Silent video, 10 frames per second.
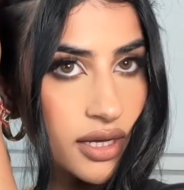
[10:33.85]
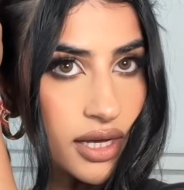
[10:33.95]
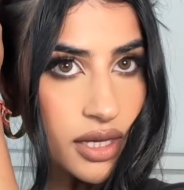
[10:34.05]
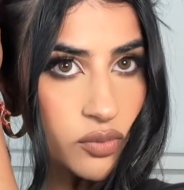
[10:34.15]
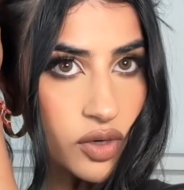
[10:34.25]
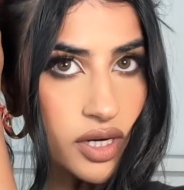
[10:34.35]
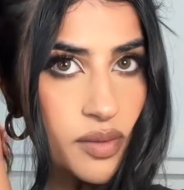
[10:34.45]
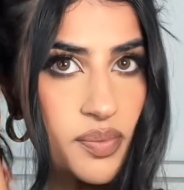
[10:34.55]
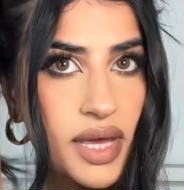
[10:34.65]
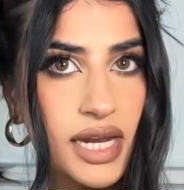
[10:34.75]
and we're gonna
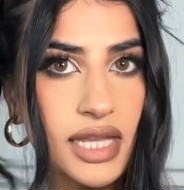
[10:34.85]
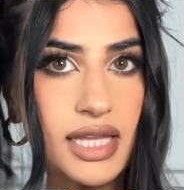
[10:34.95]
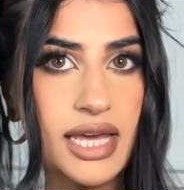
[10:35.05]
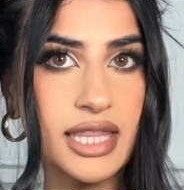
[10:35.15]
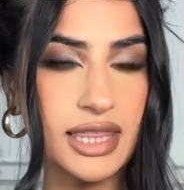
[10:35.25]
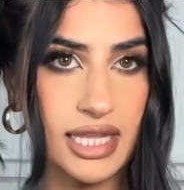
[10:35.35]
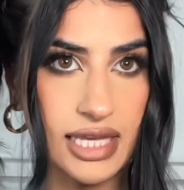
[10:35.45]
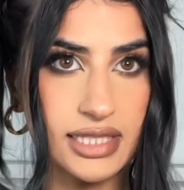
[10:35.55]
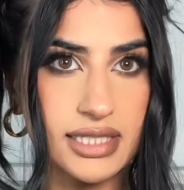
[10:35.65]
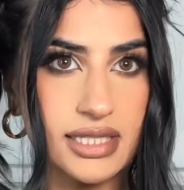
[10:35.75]
pin it like
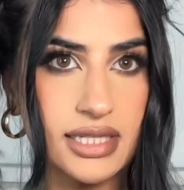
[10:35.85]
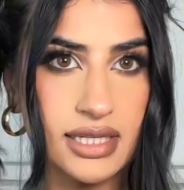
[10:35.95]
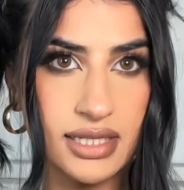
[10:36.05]
this,